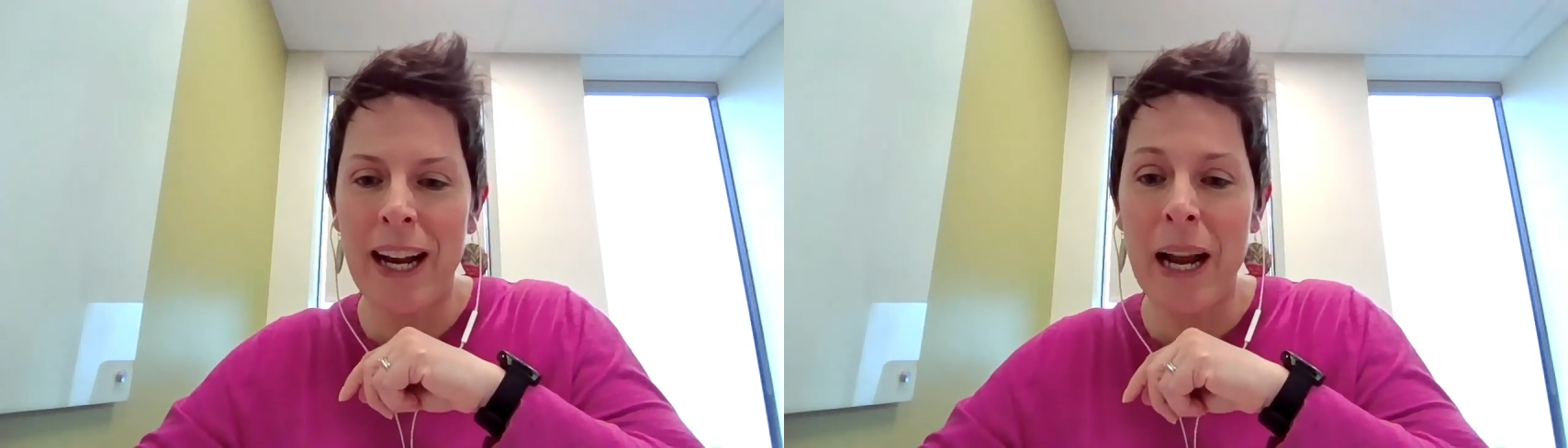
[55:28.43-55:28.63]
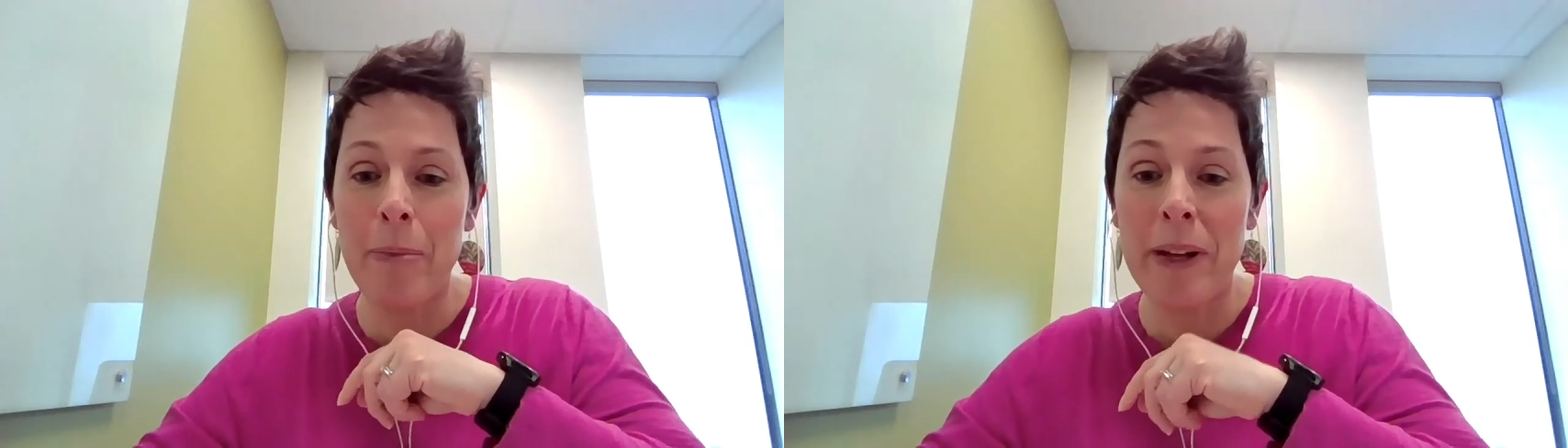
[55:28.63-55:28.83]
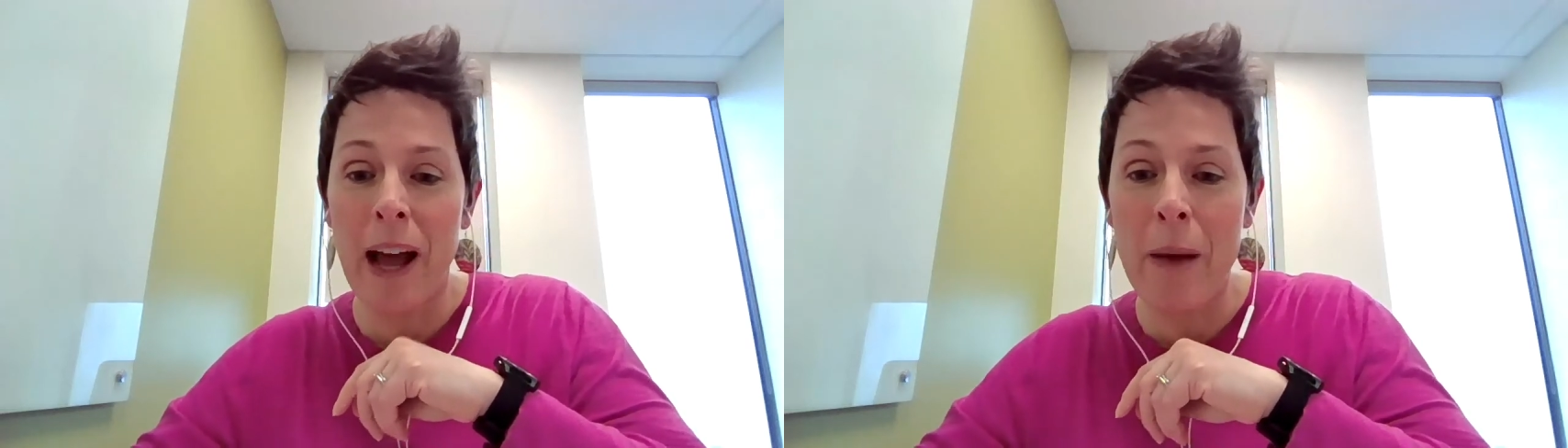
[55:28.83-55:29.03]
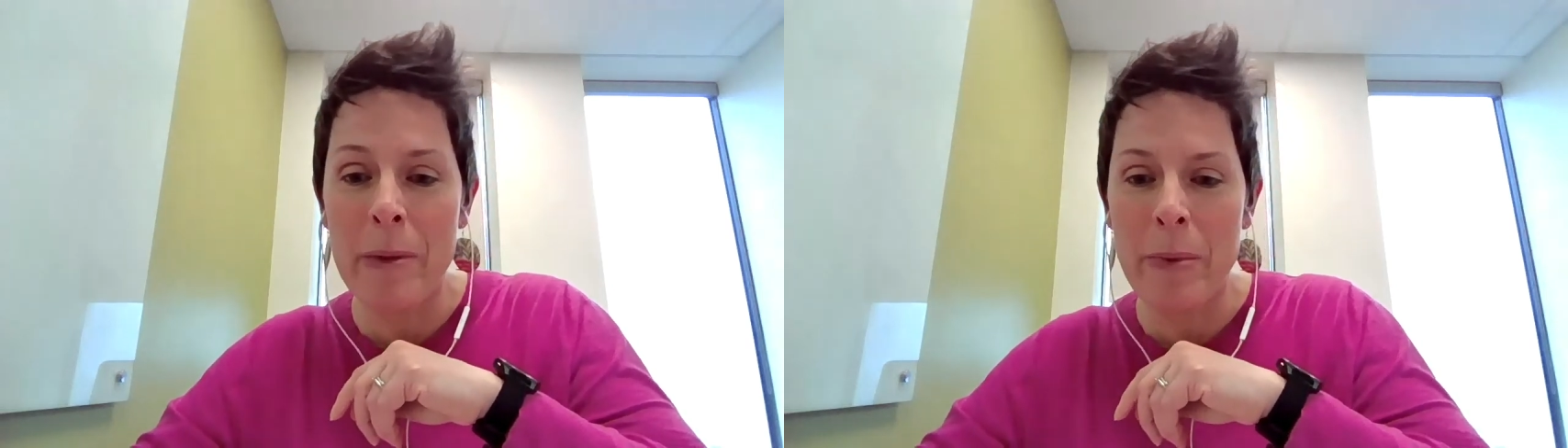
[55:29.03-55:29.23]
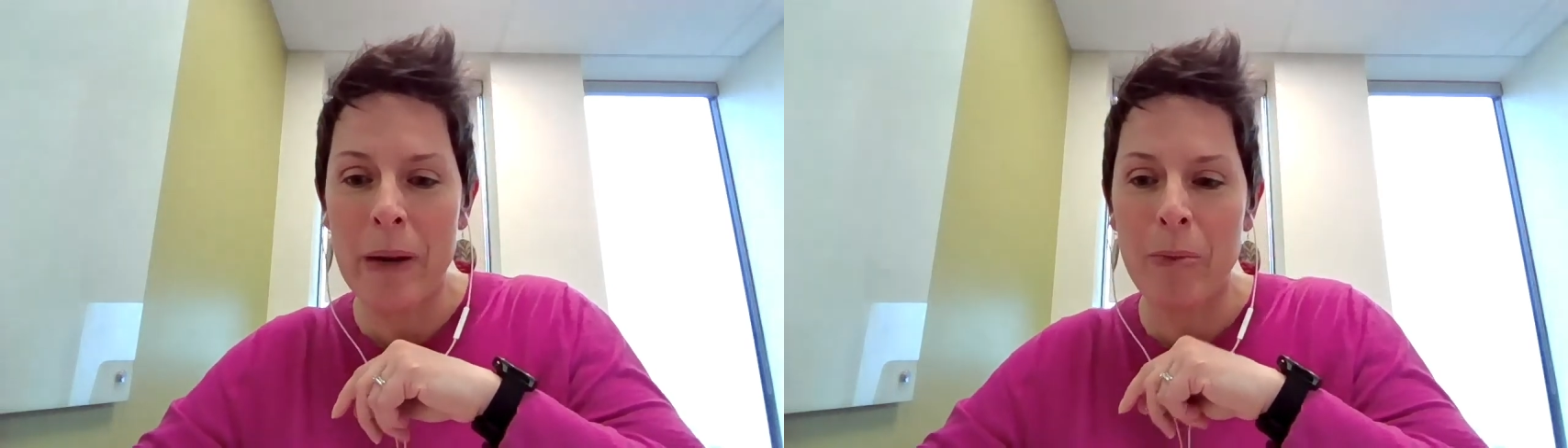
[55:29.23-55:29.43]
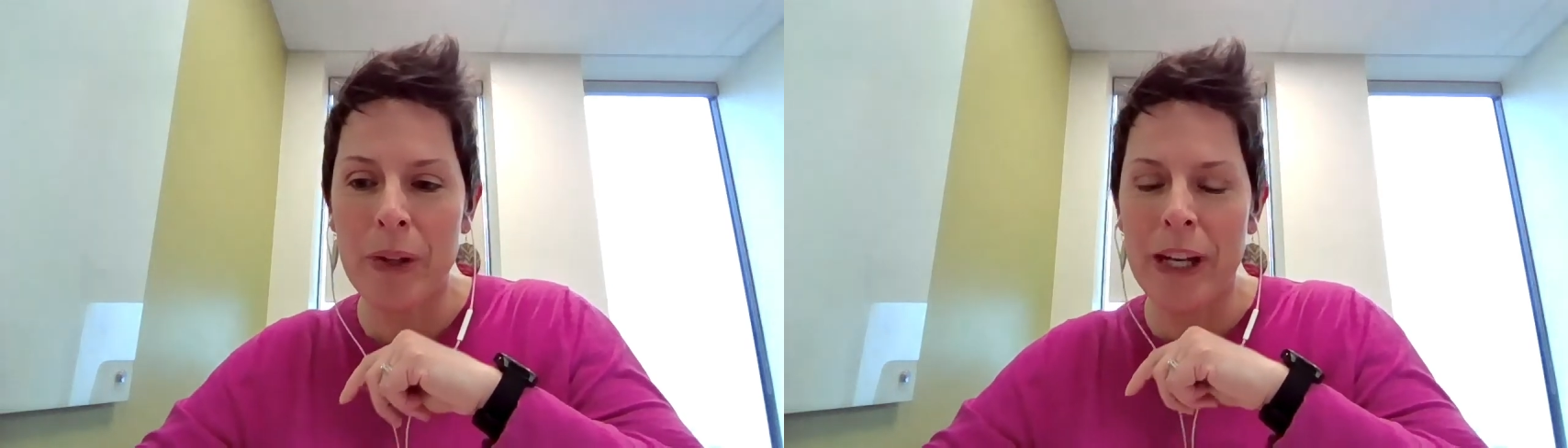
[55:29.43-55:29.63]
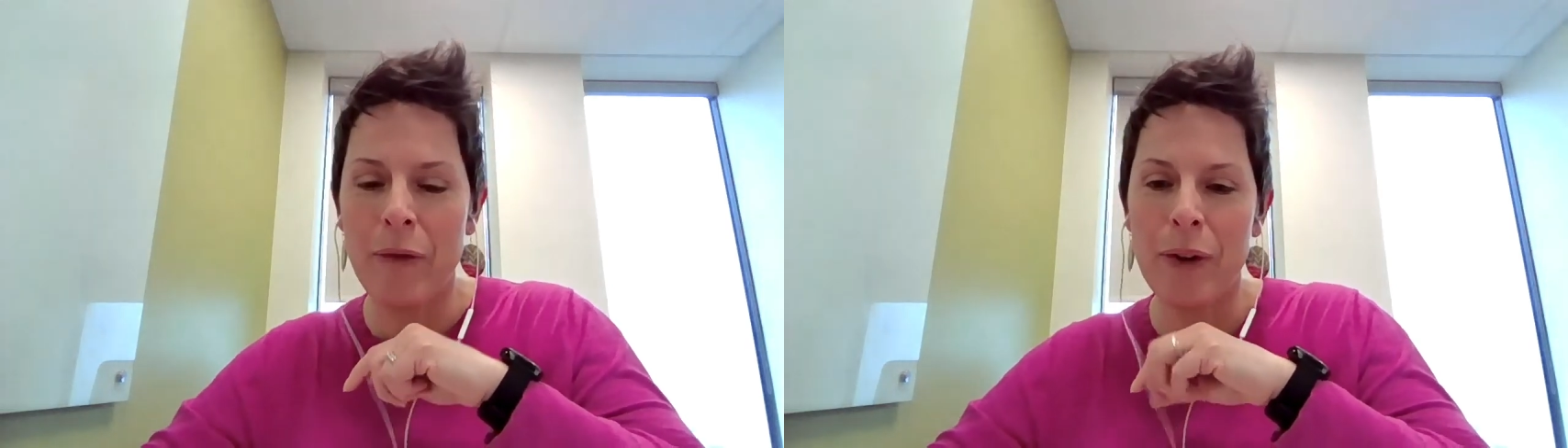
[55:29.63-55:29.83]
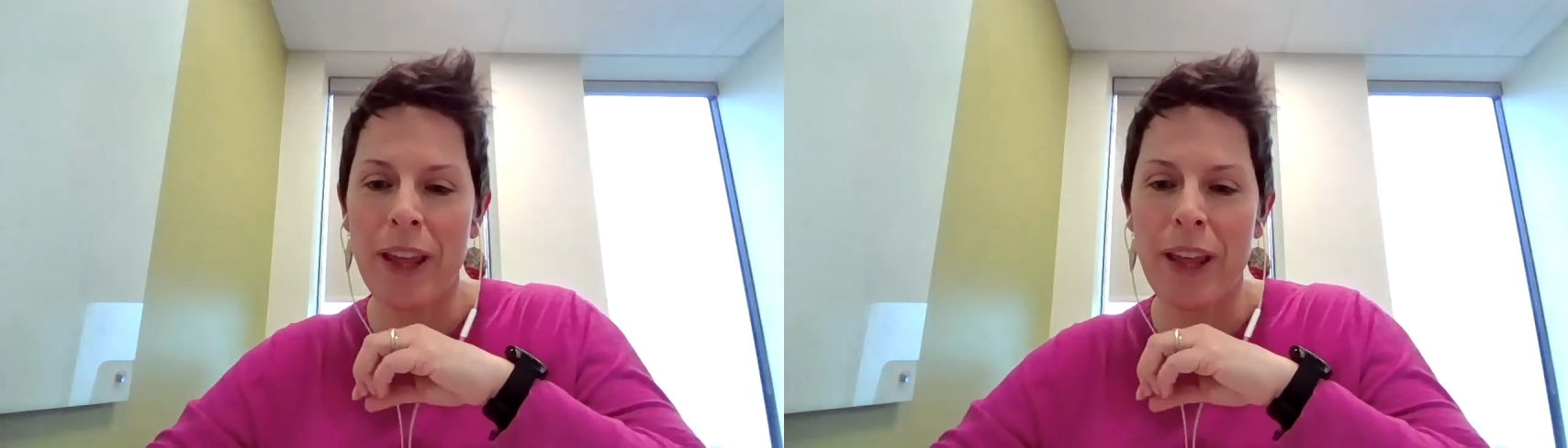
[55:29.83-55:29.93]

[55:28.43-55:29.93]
And I'm a big believer